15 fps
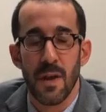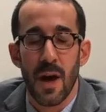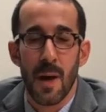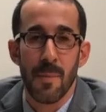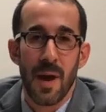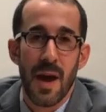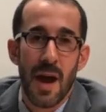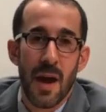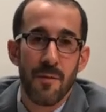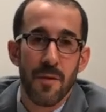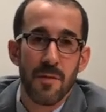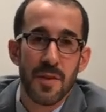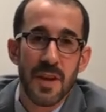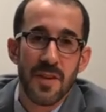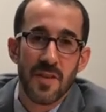On behalf
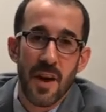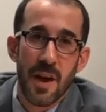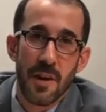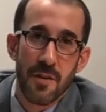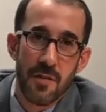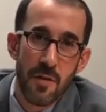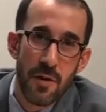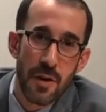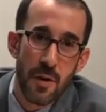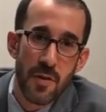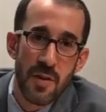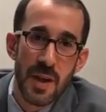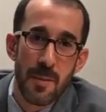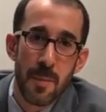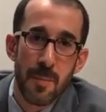of the entire studio
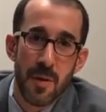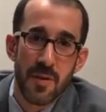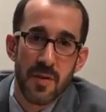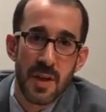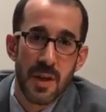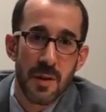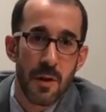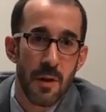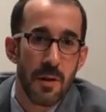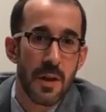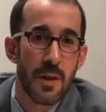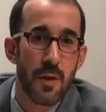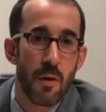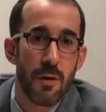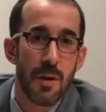team, and
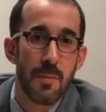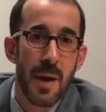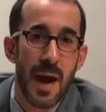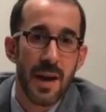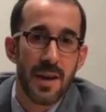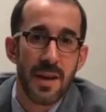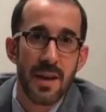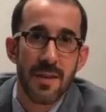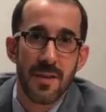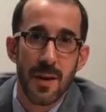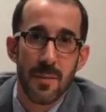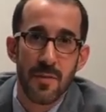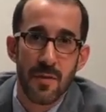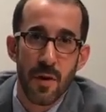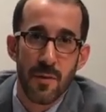particularly Lori Mackey,
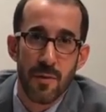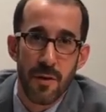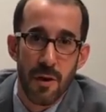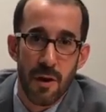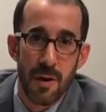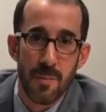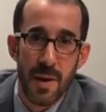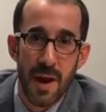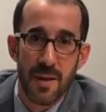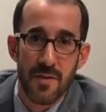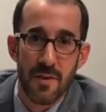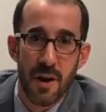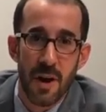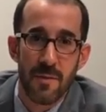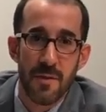Deb Silver, and Ari
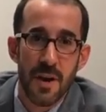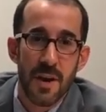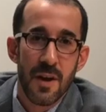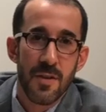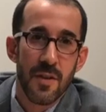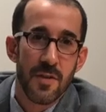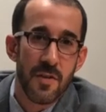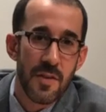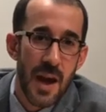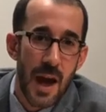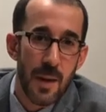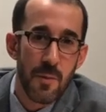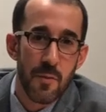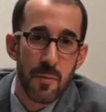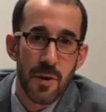Paskoff, this is
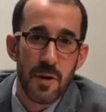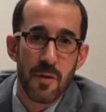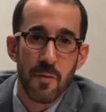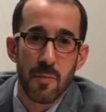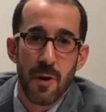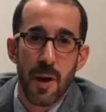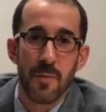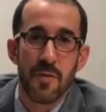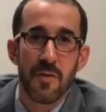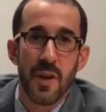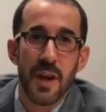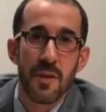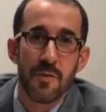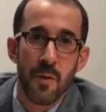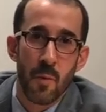Adam Sprinkles Brahms.
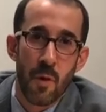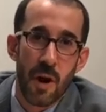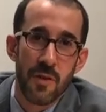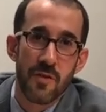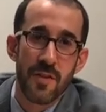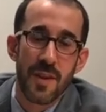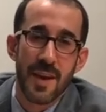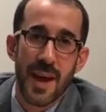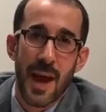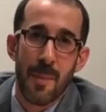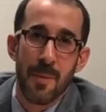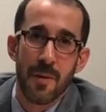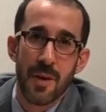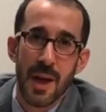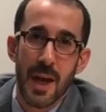Thanks for watching the
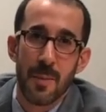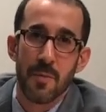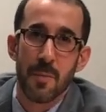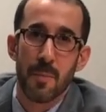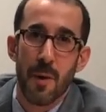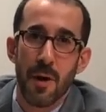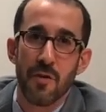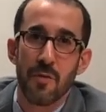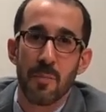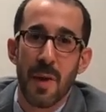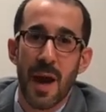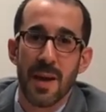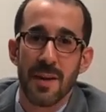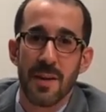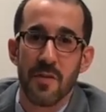Capital Camps March
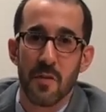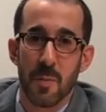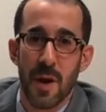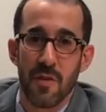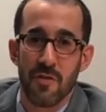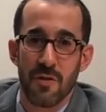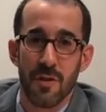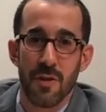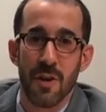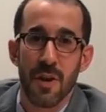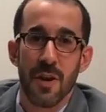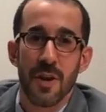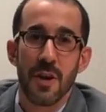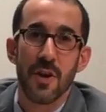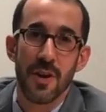Madness special.
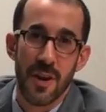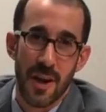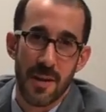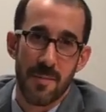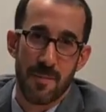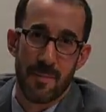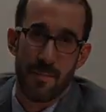Good night.